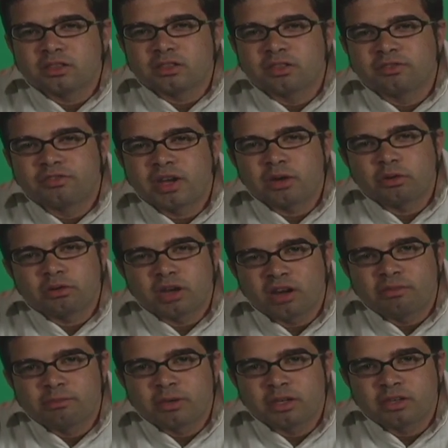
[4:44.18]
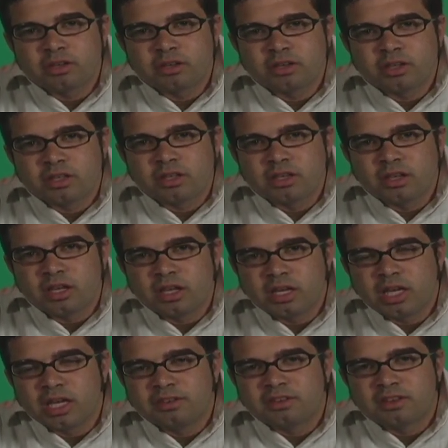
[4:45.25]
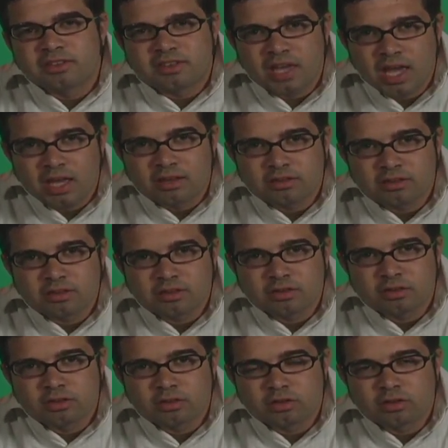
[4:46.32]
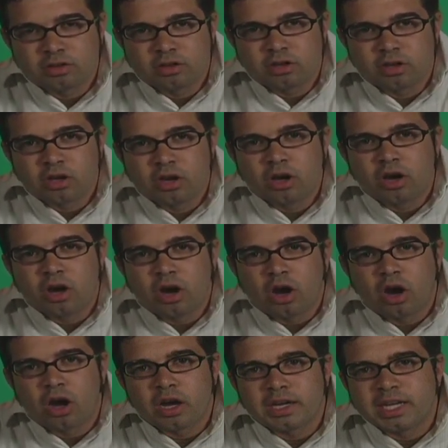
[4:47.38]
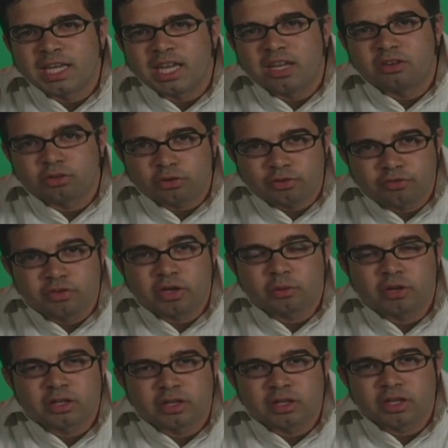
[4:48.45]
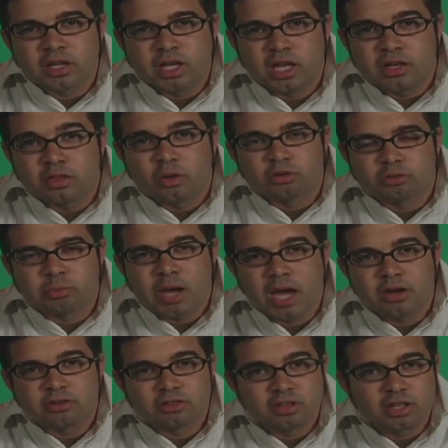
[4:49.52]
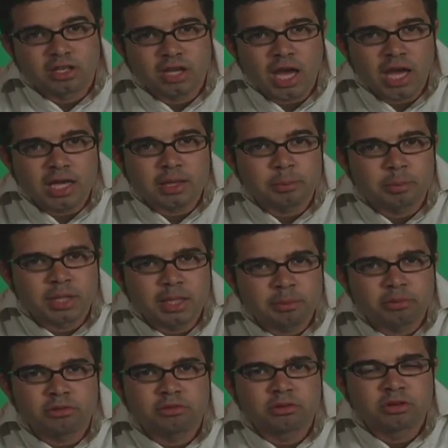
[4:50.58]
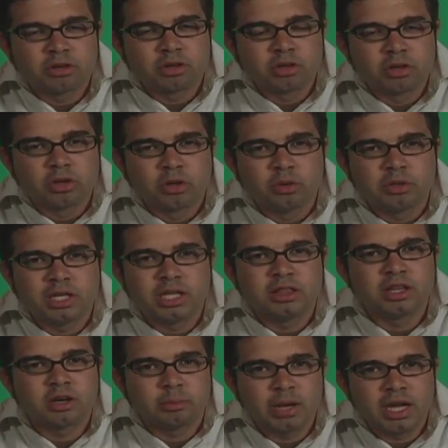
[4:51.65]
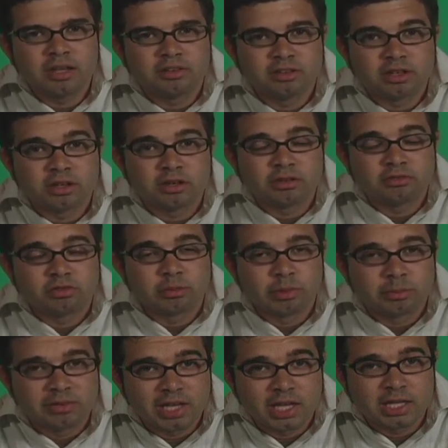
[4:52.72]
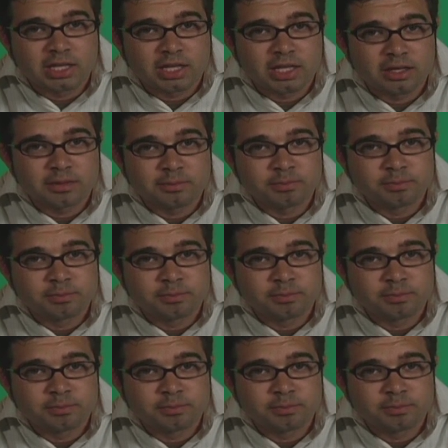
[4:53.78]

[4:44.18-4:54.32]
The federal government is intent on interfering in those matters and denying people who need their medicine from obtaining it.